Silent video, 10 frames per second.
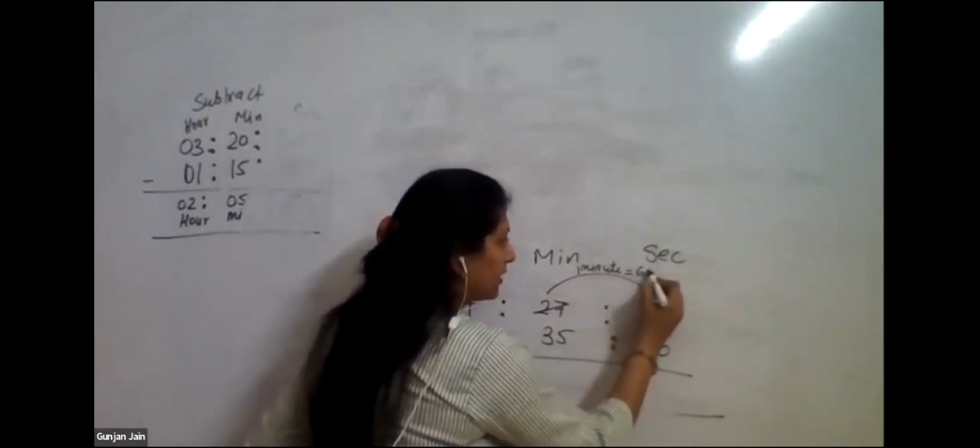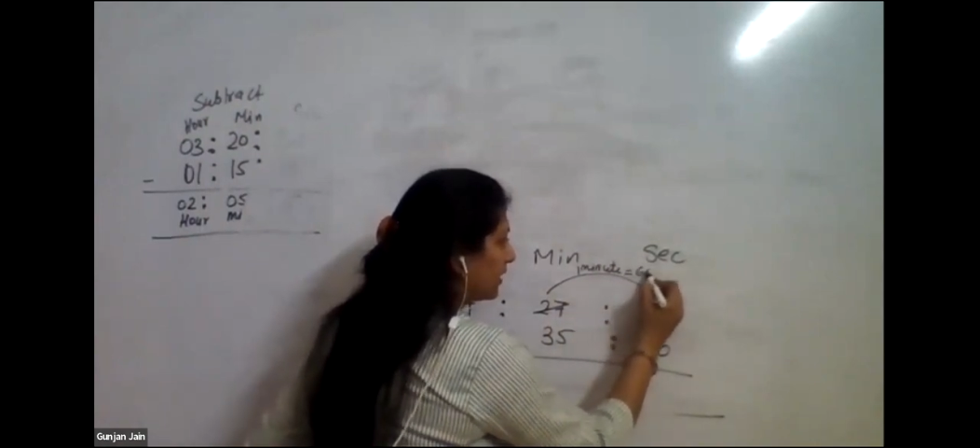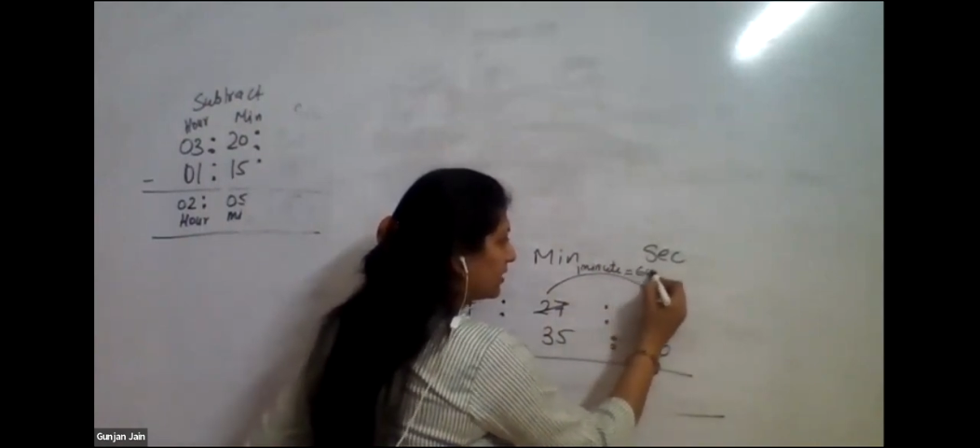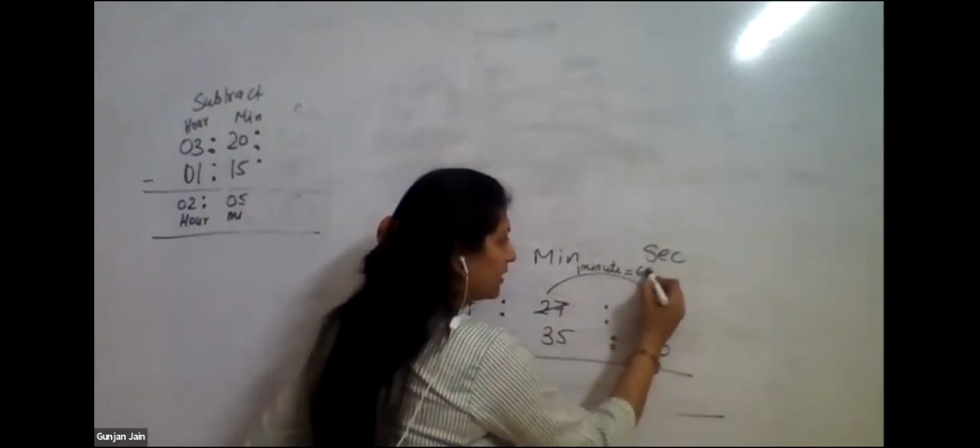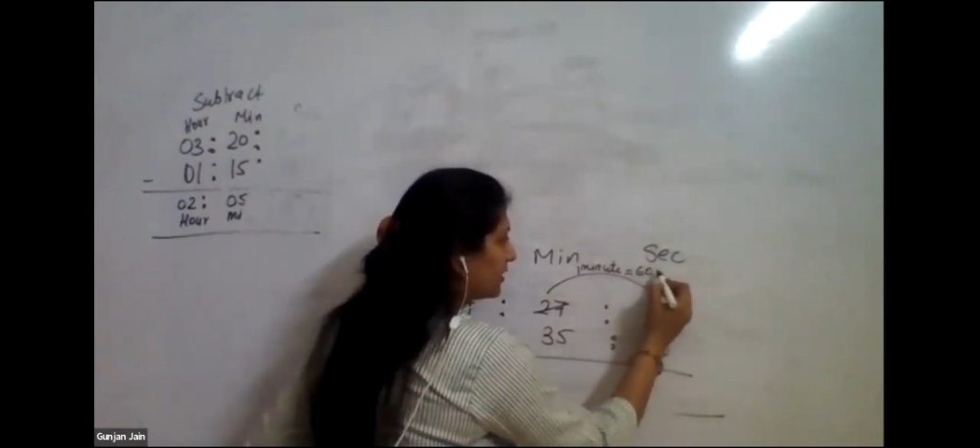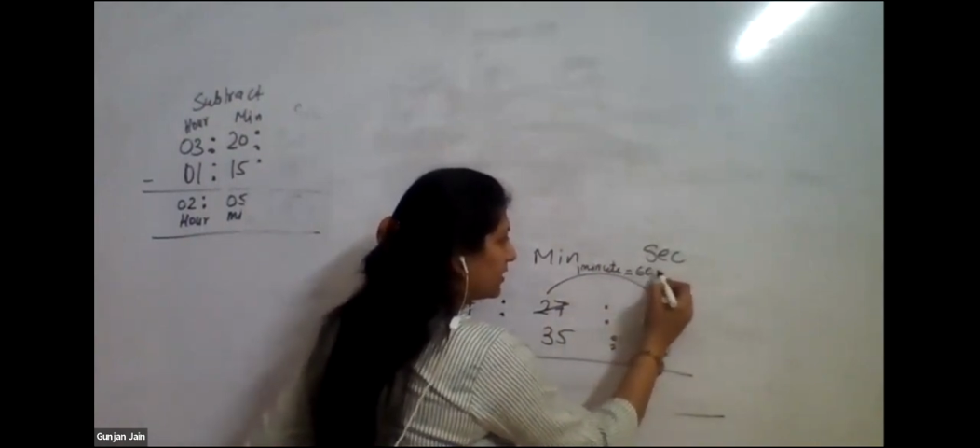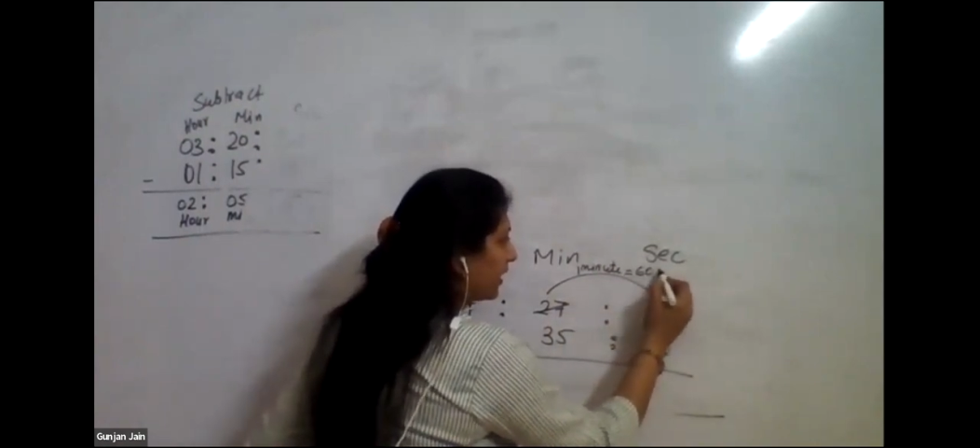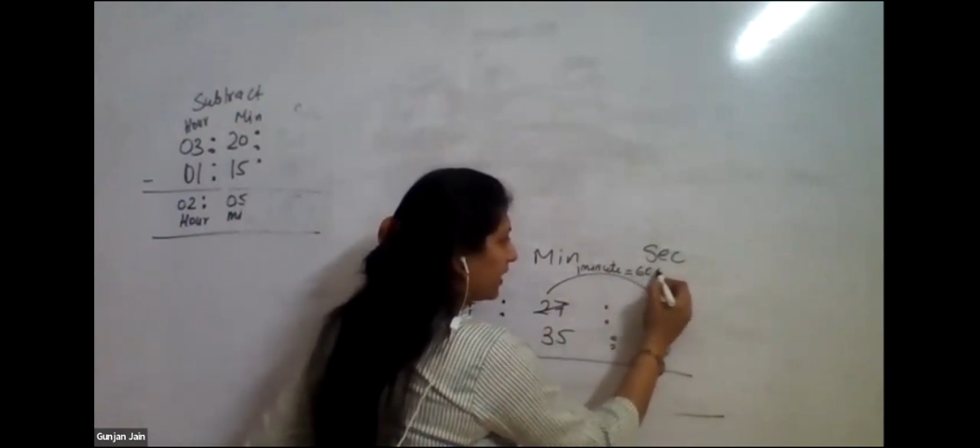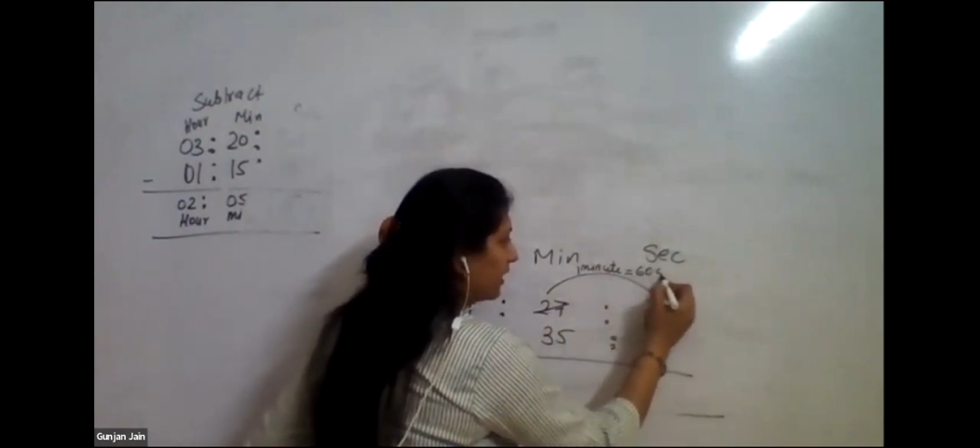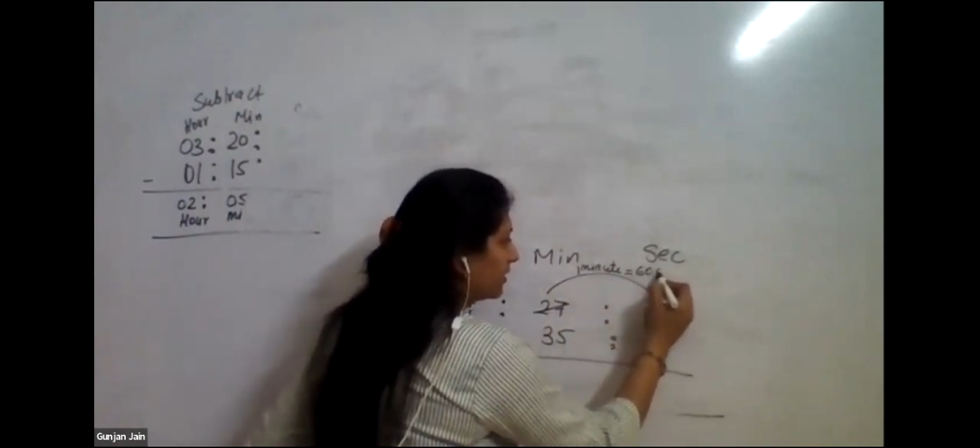60
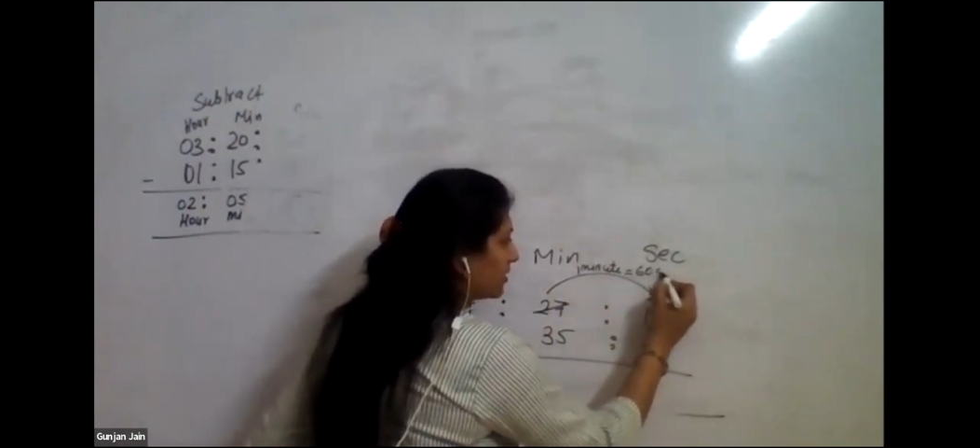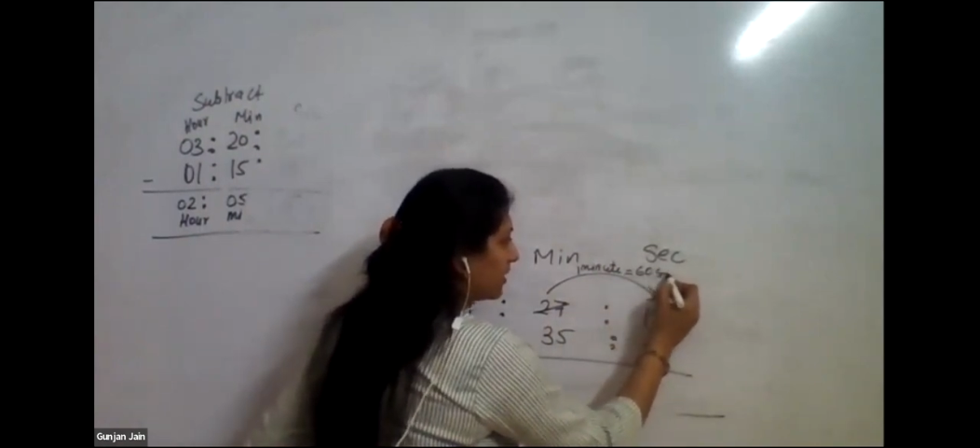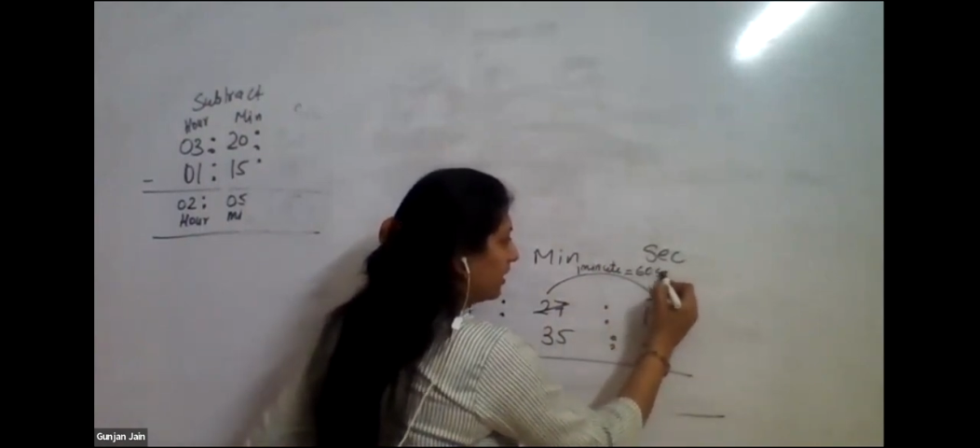seconds.